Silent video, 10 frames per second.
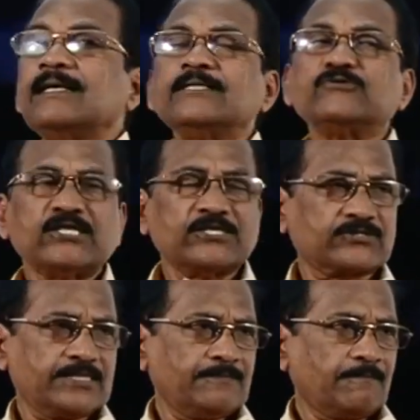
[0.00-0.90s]

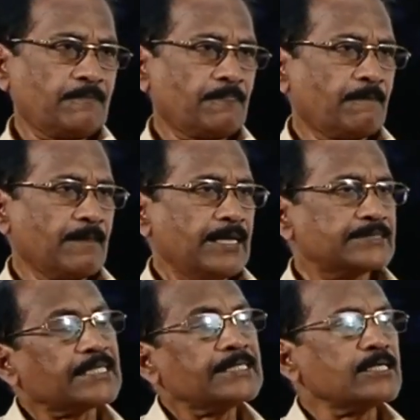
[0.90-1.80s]
GST,
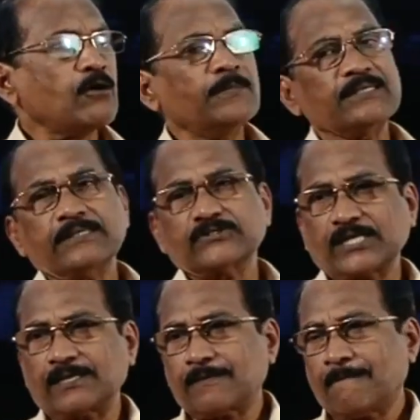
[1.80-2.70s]
central government share,